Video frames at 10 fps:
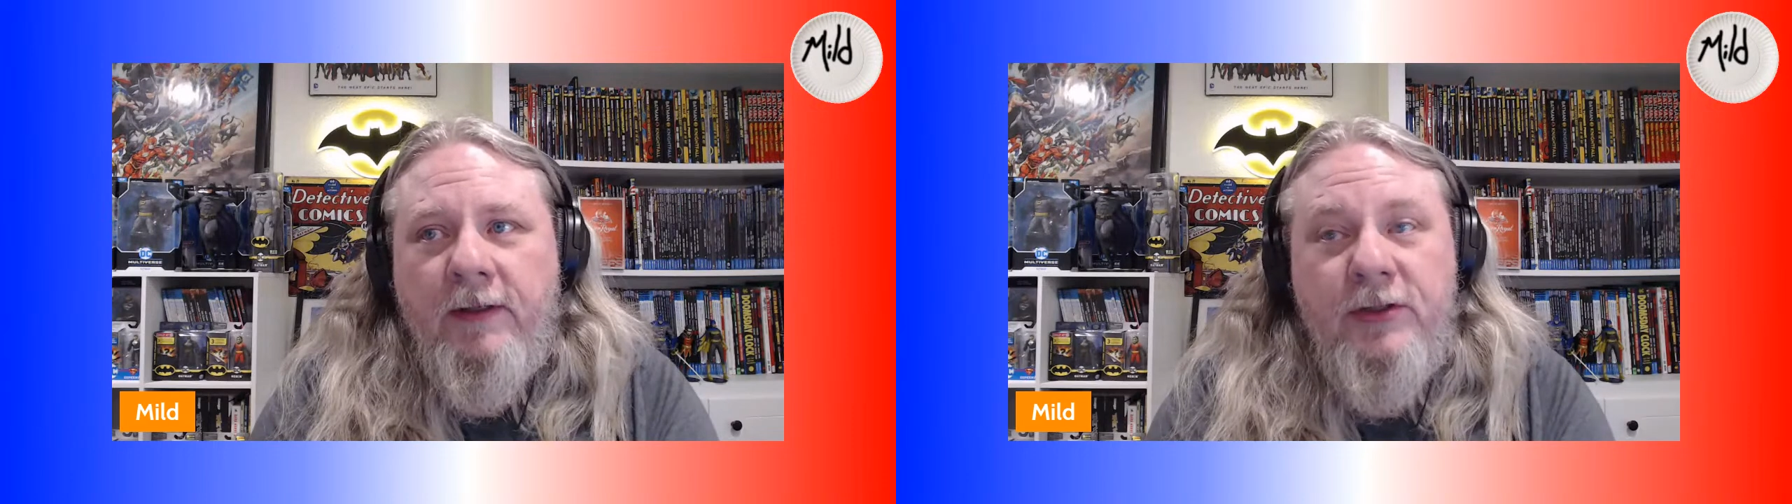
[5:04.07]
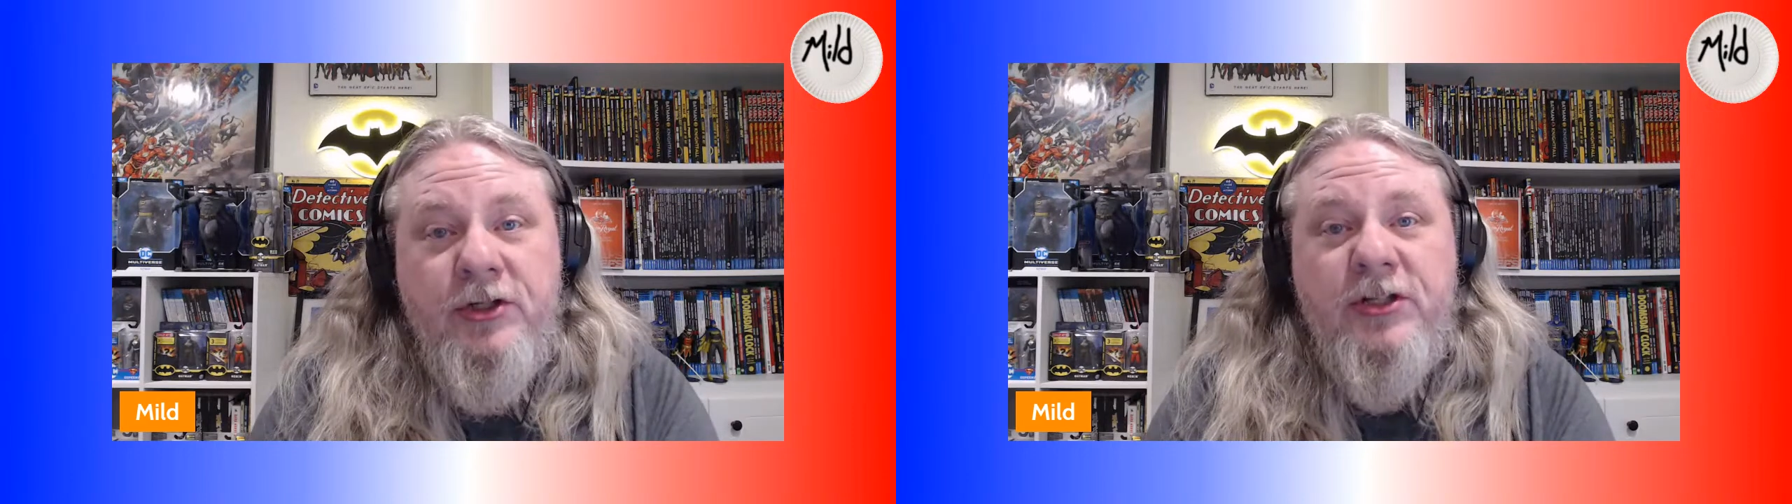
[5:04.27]

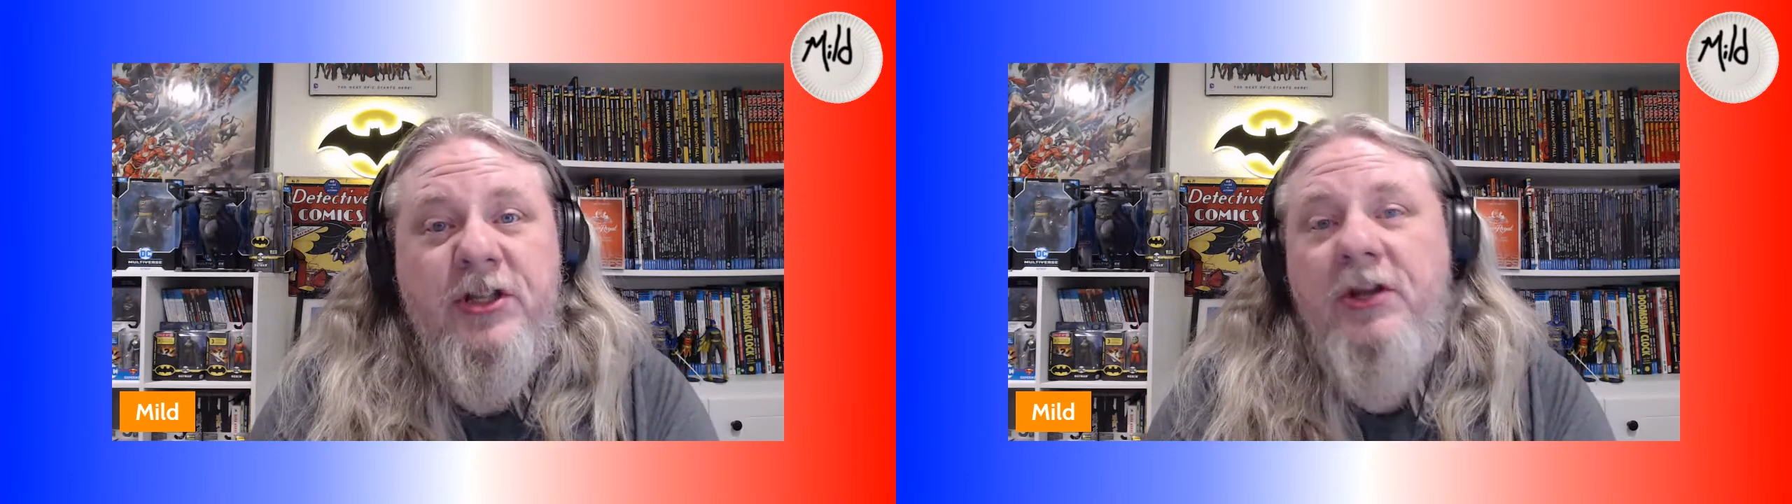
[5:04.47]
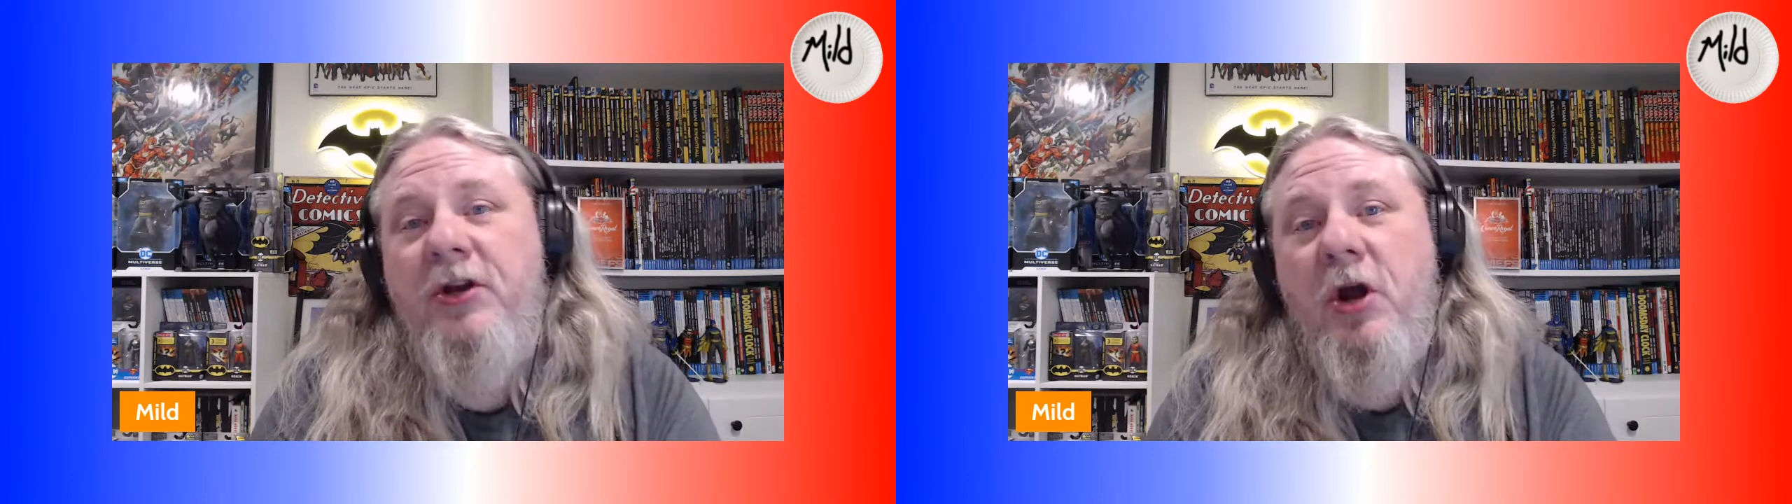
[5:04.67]
just
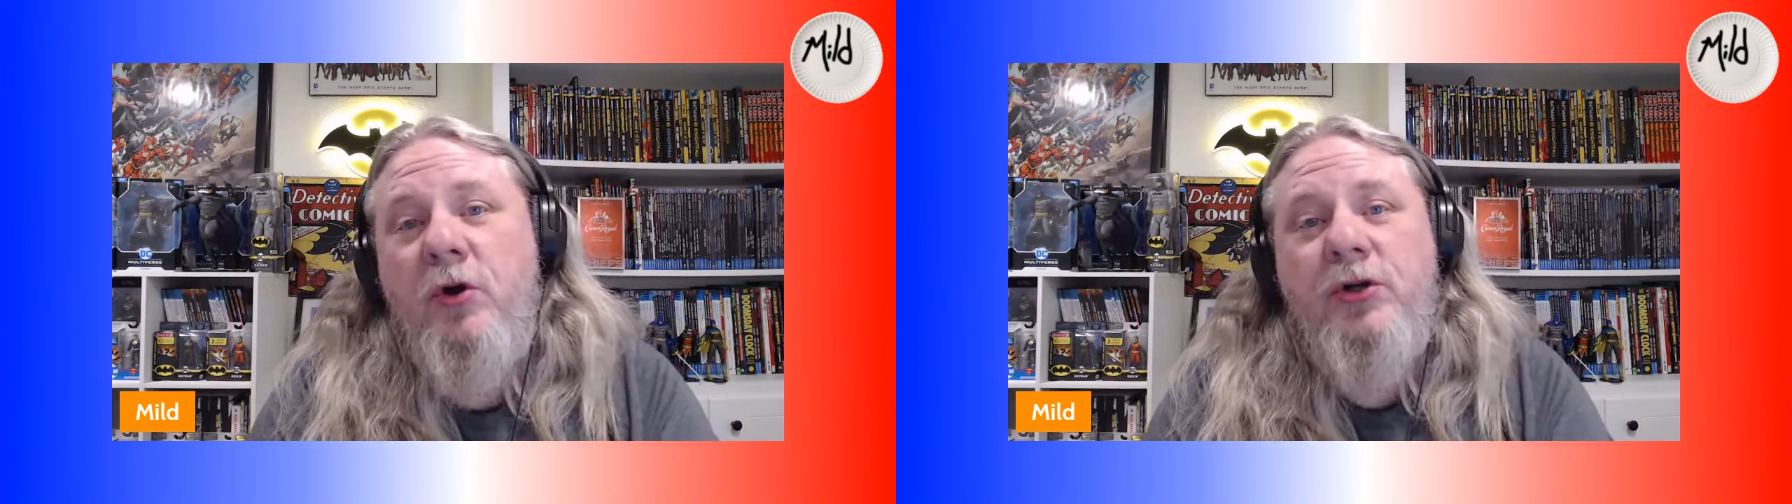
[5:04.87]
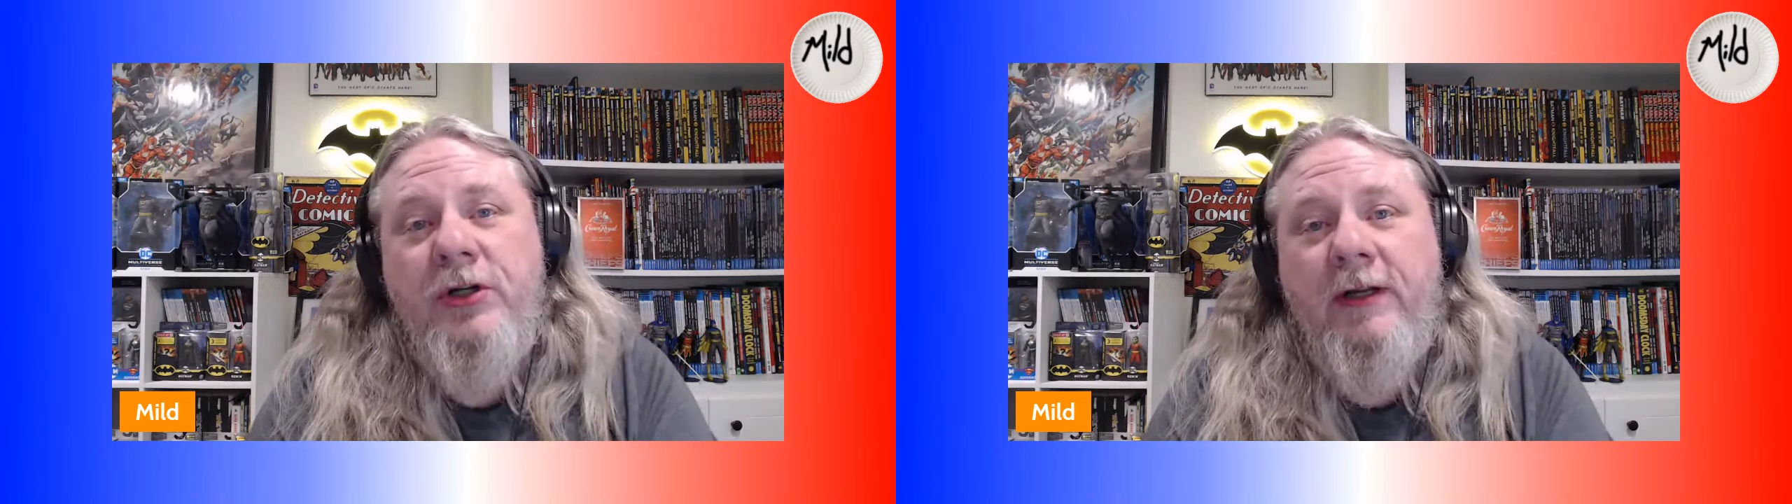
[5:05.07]
the
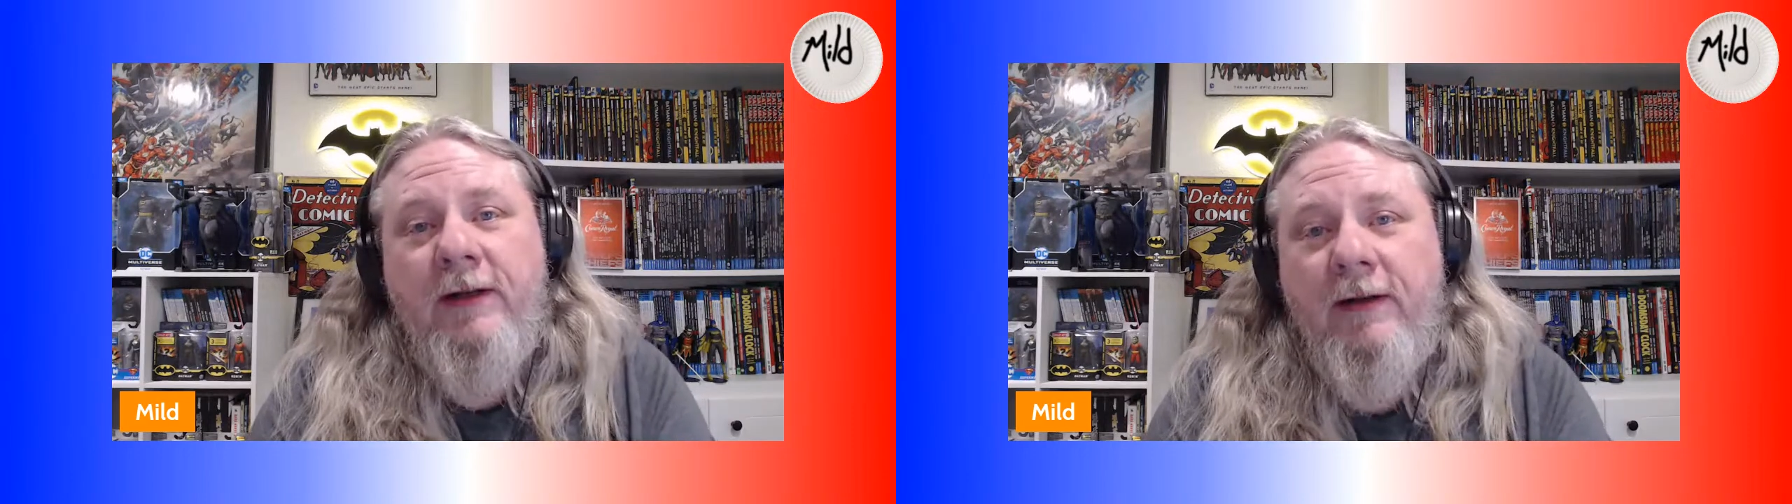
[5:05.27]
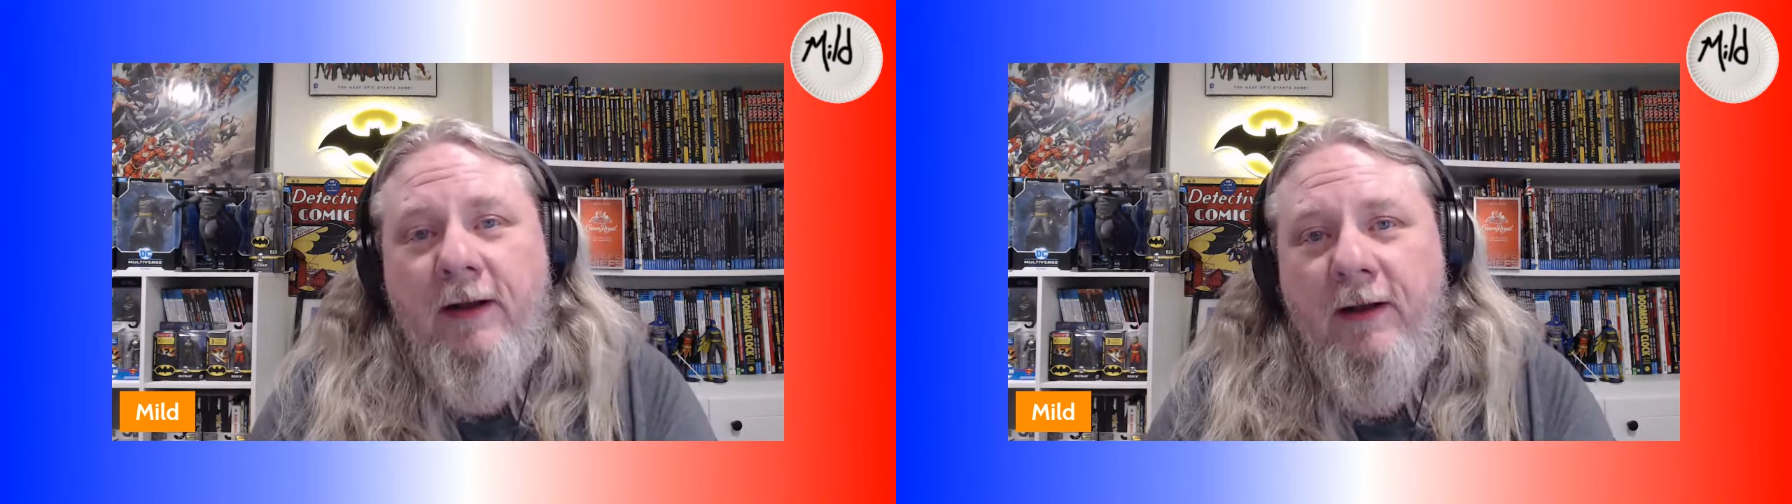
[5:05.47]

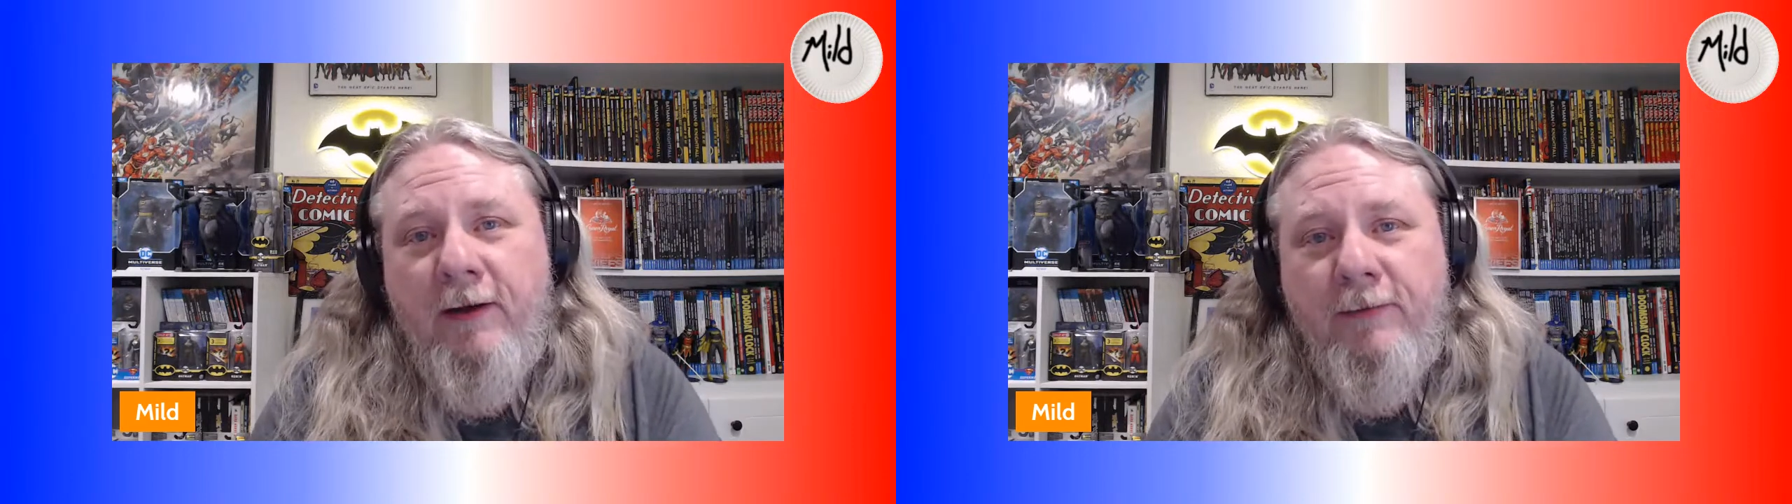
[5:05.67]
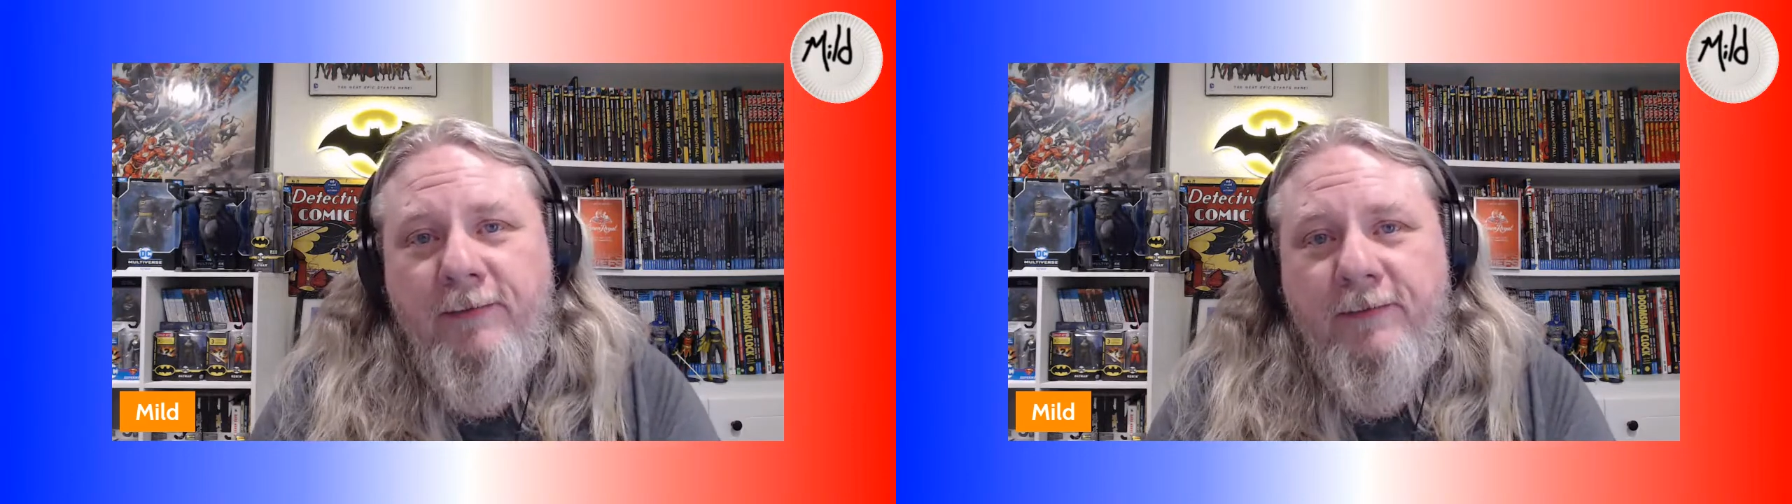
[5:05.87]
notion
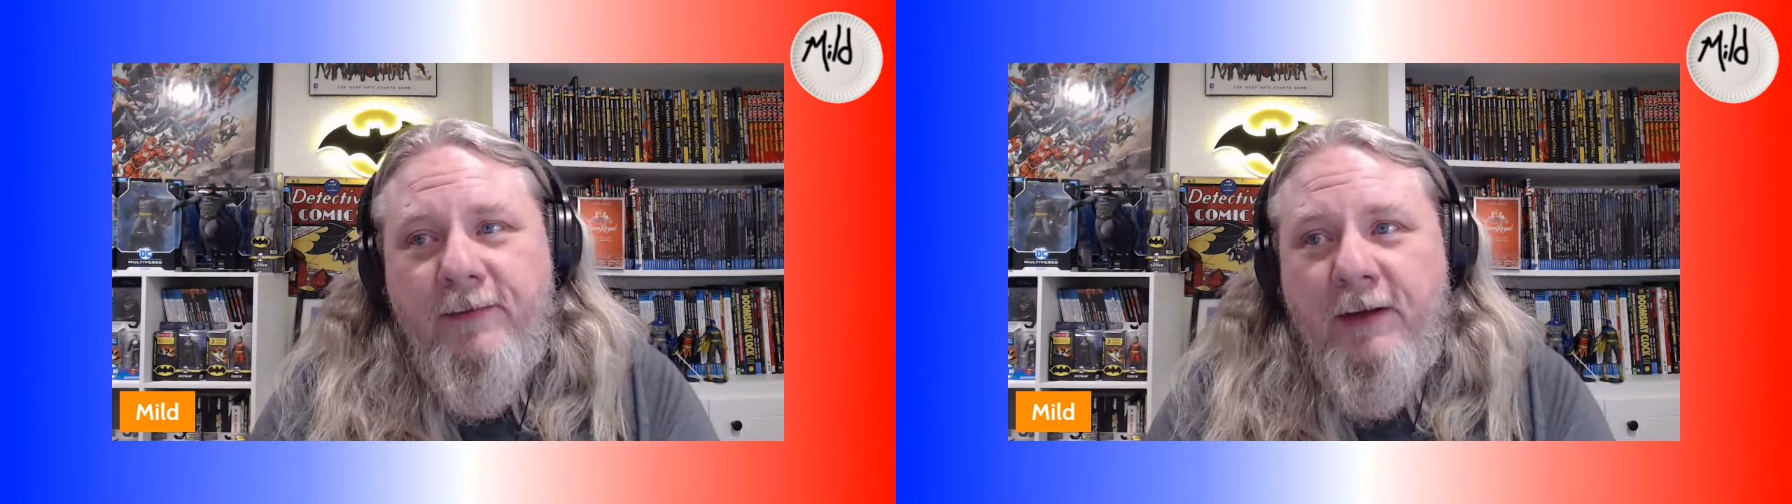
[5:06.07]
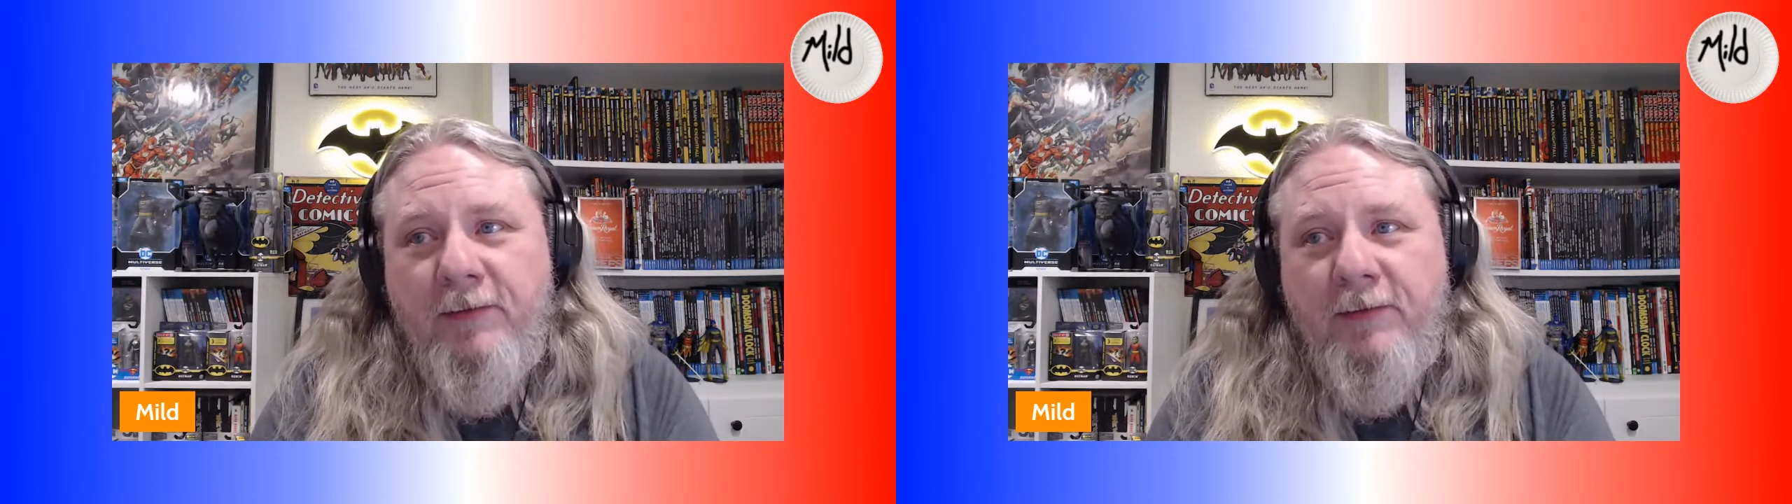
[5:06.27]
of